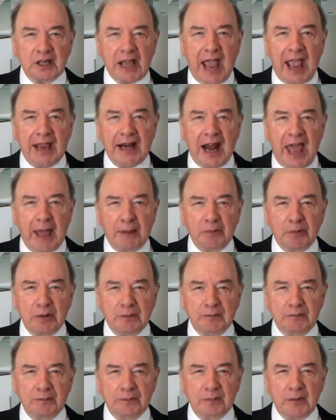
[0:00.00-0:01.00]
Caleb
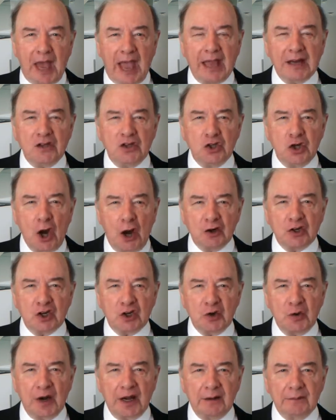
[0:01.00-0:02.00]
and
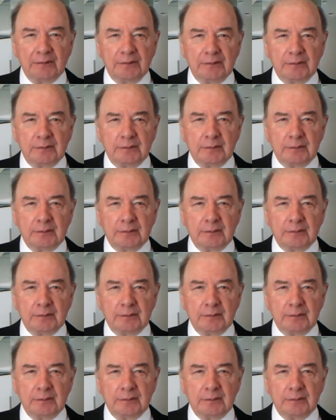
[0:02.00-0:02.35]
Joshua